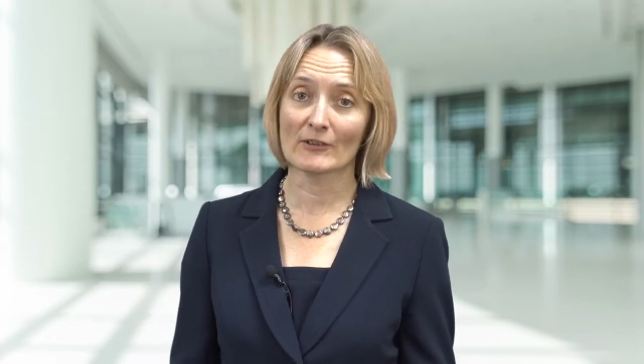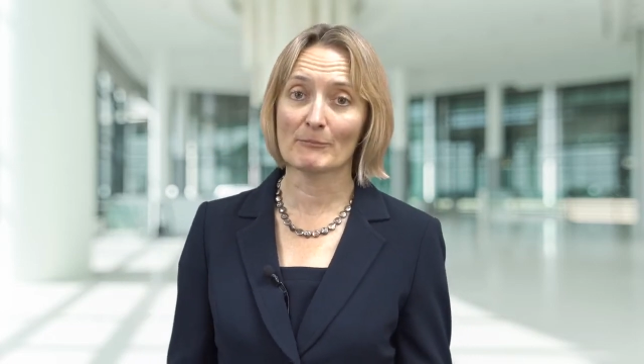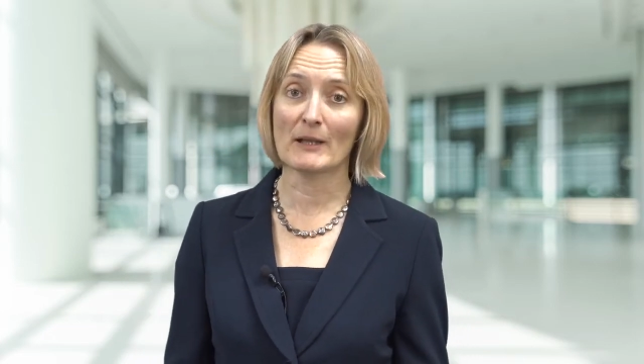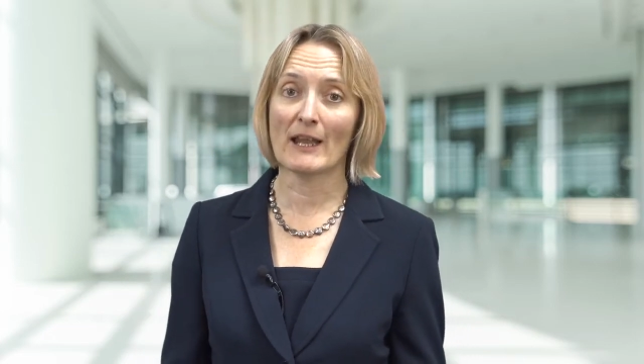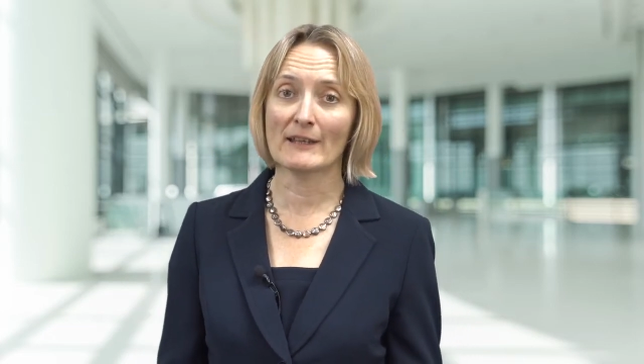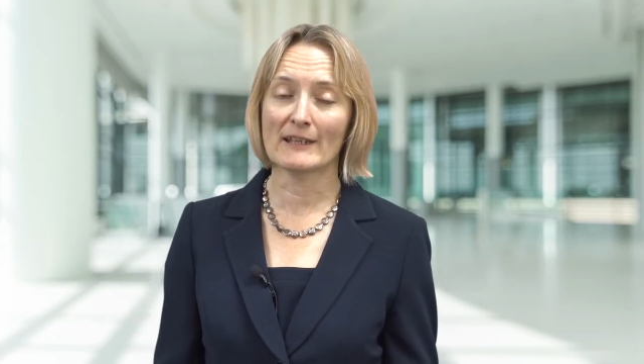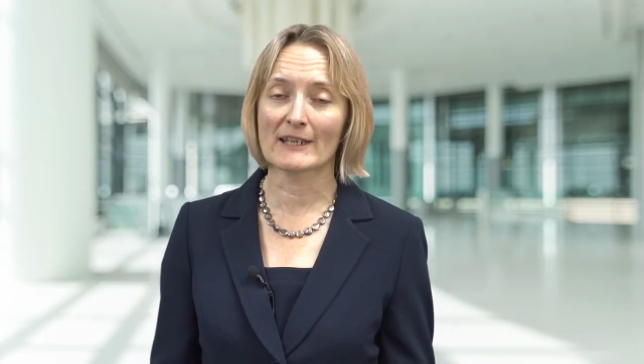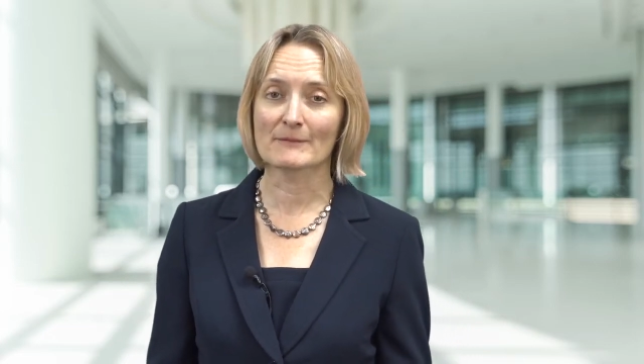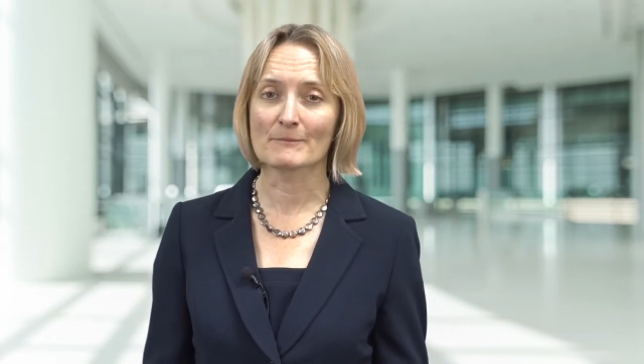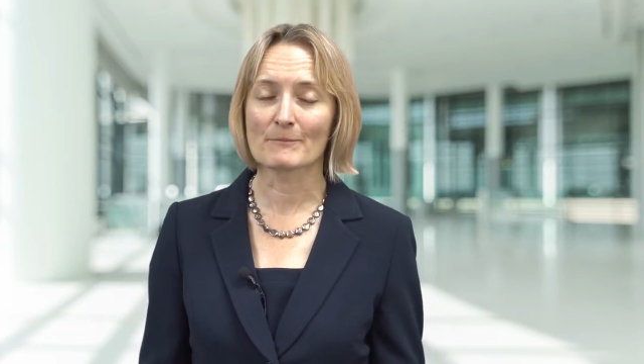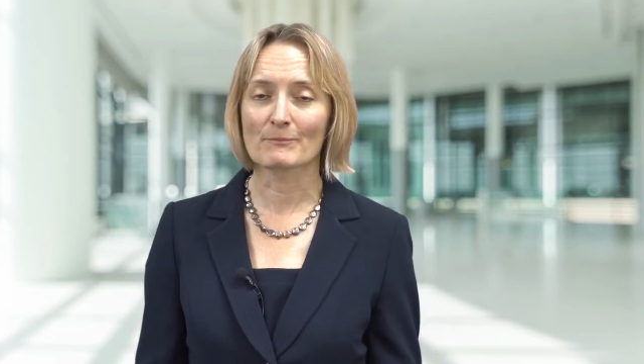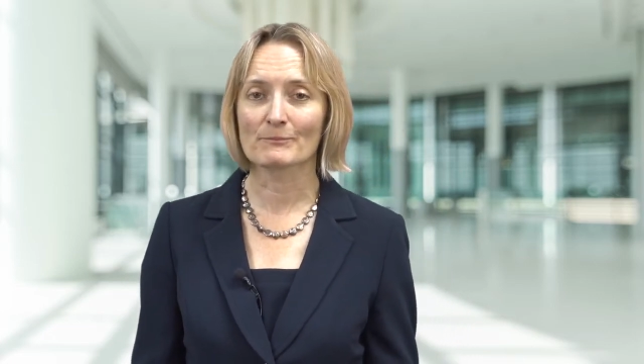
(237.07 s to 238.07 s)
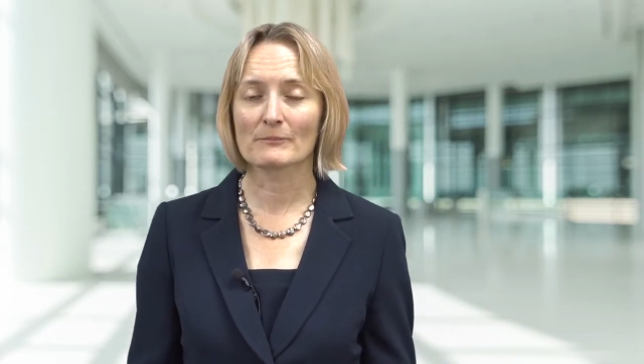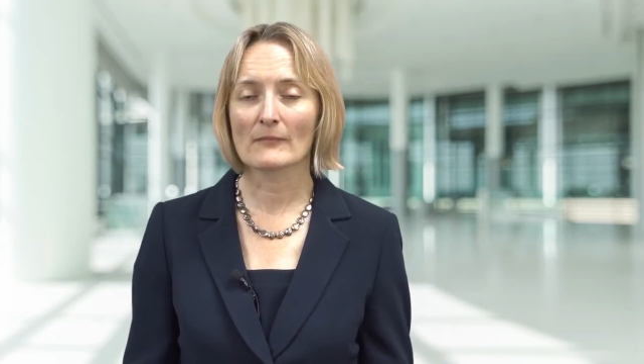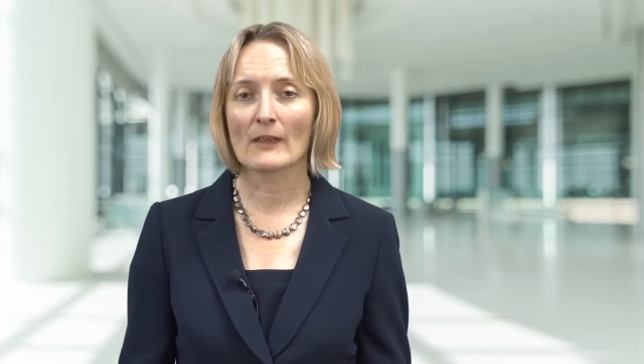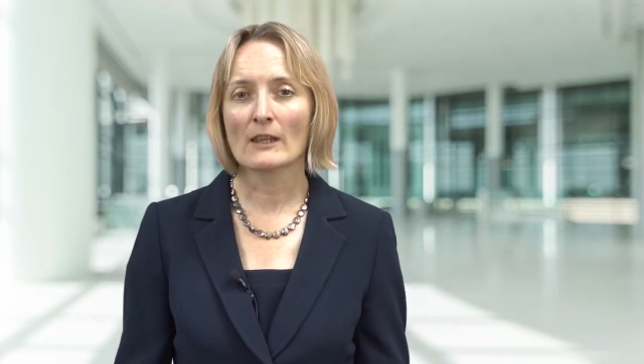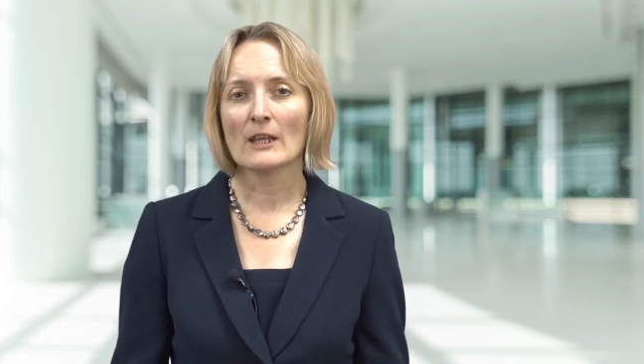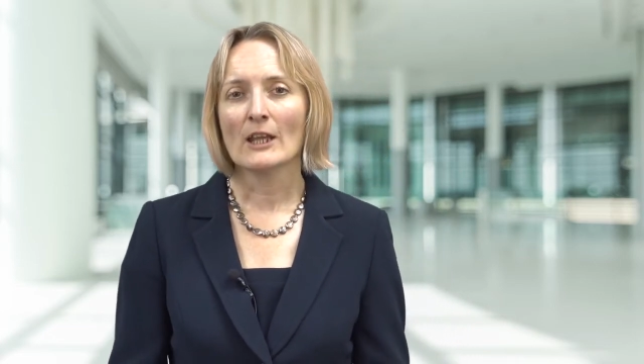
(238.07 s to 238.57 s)
planning.
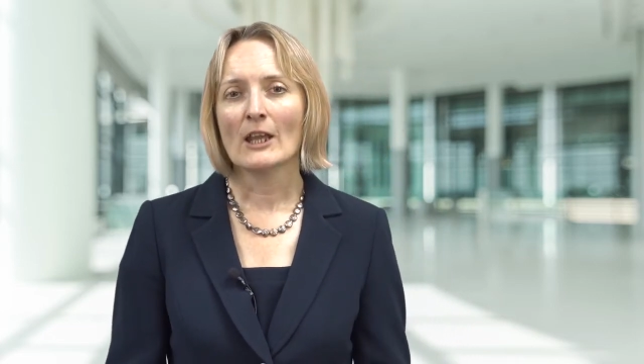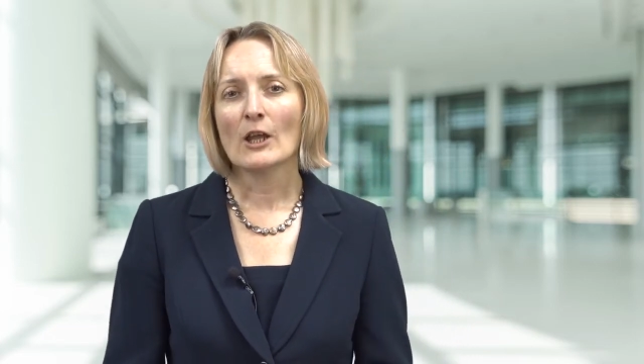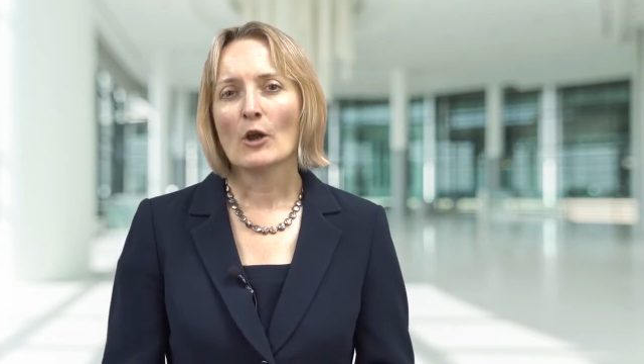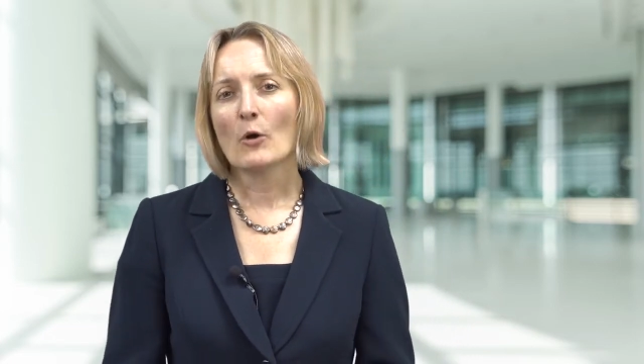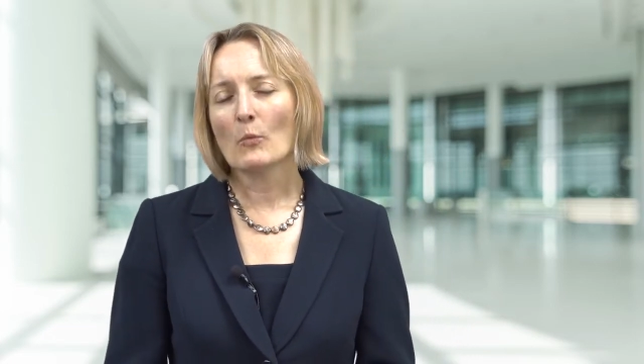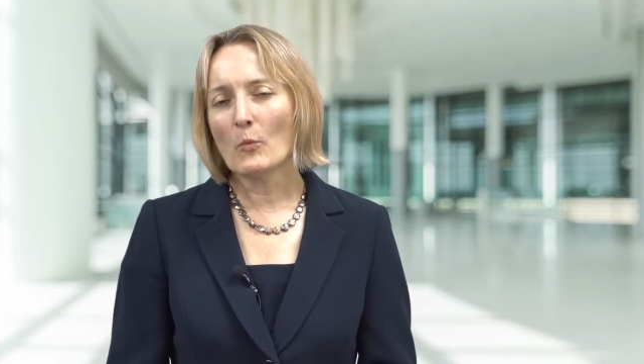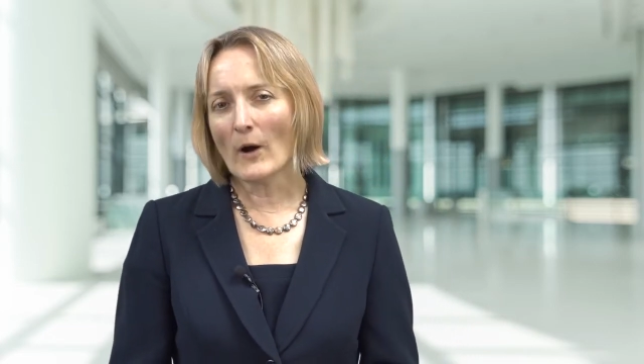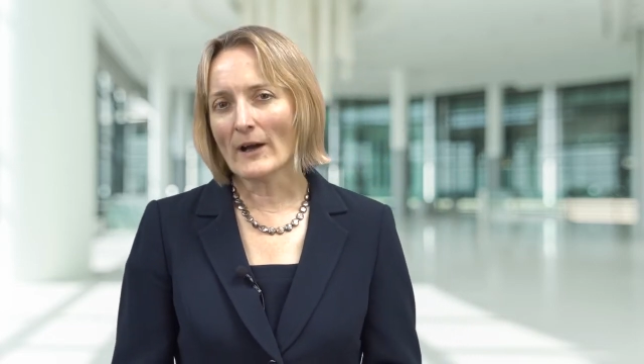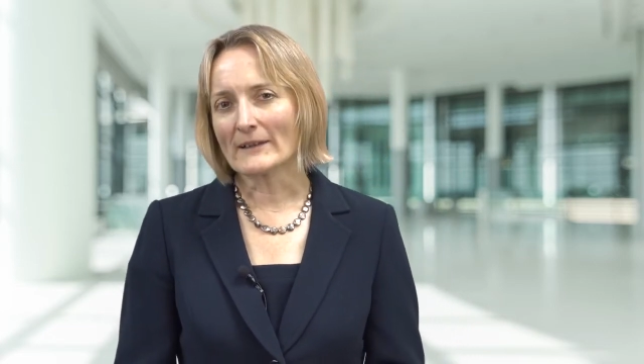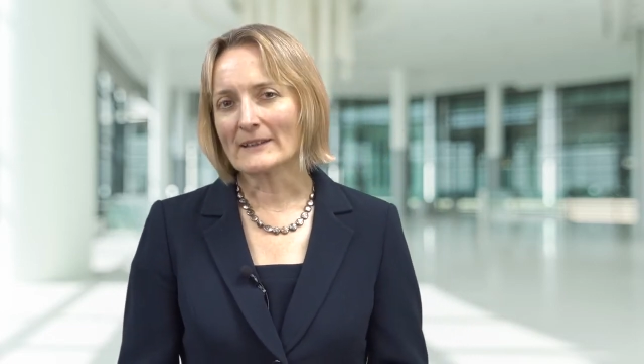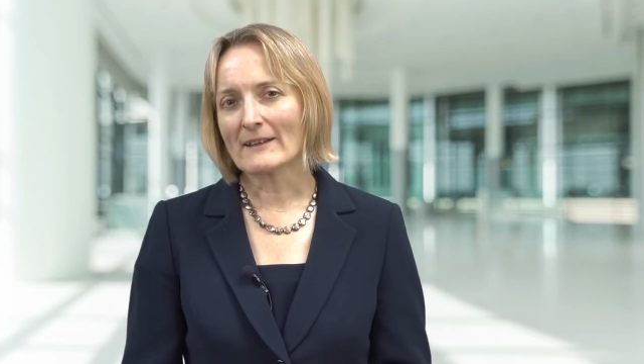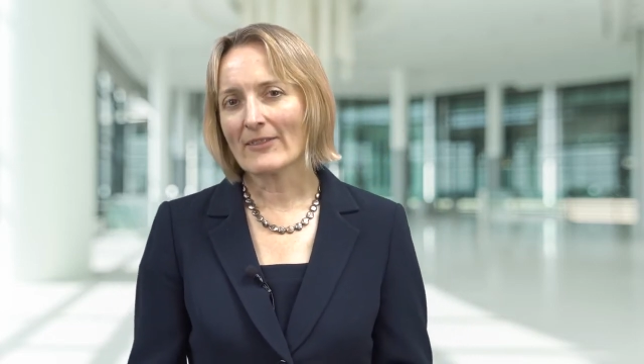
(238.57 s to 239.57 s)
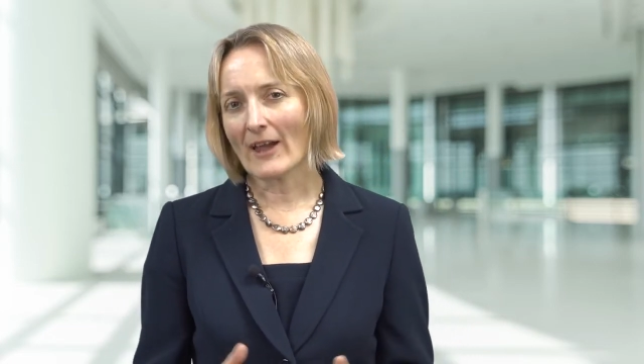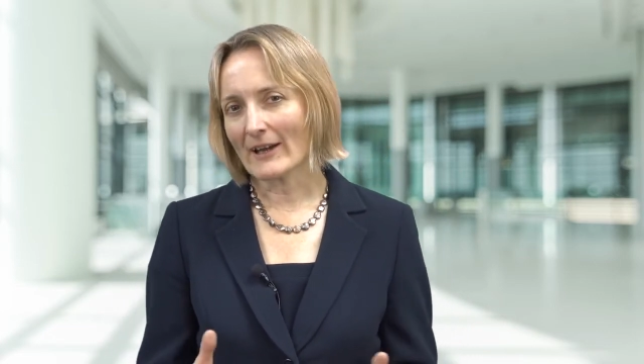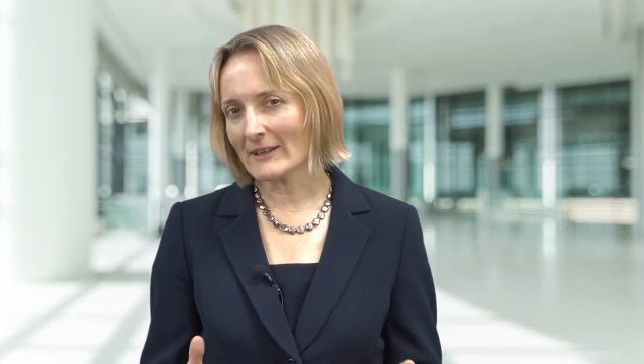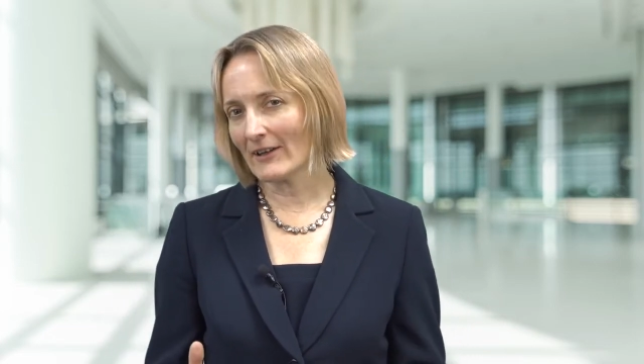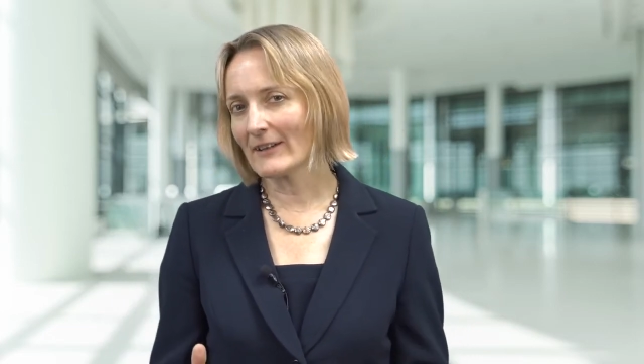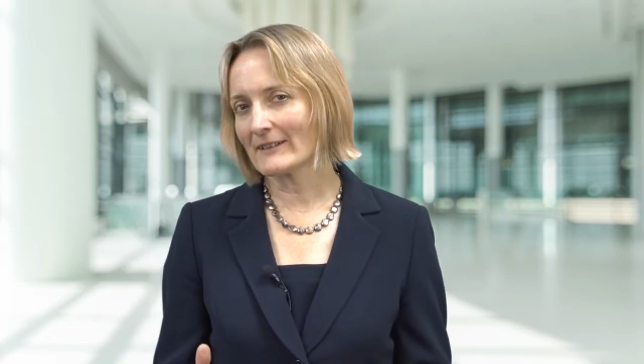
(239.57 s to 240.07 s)
One that
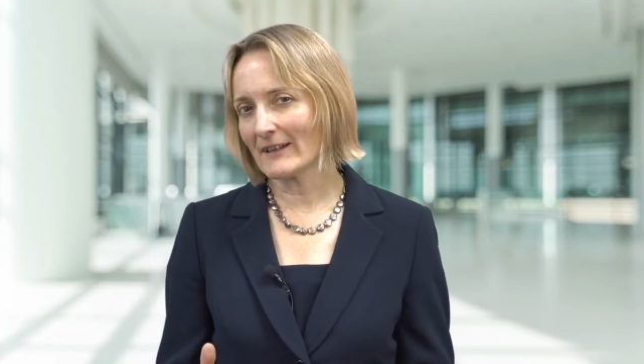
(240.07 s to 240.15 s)
I'd like to